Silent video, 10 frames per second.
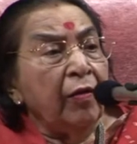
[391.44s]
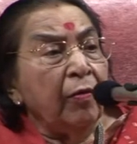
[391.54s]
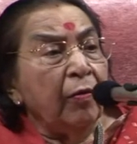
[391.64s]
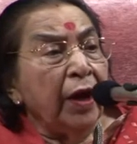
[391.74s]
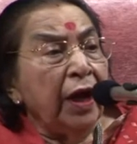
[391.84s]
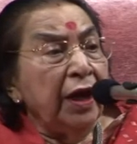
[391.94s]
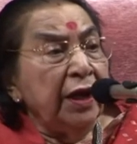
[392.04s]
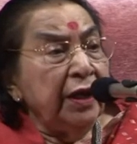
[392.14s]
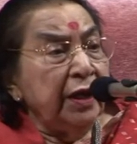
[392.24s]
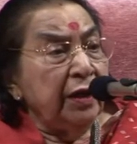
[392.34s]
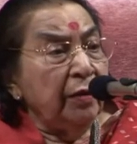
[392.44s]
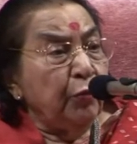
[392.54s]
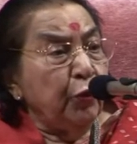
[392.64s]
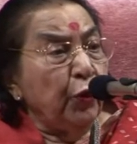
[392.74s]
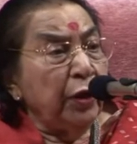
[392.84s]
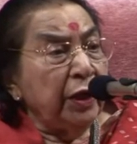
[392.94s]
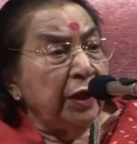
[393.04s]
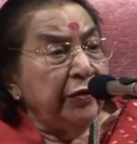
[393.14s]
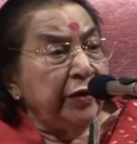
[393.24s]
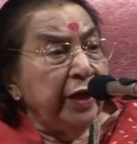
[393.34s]
While in a poor
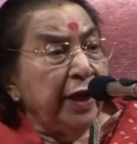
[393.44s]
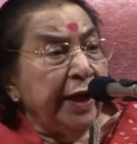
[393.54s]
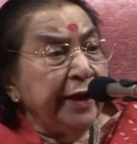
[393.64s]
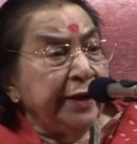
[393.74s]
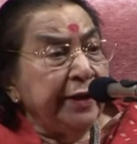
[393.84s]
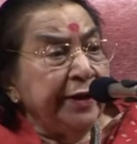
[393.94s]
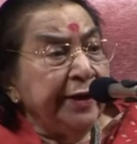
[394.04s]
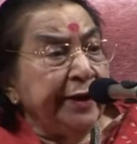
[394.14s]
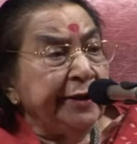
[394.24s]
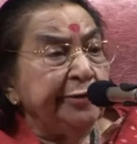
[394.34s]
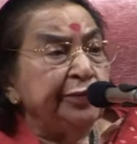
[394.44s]
country like India,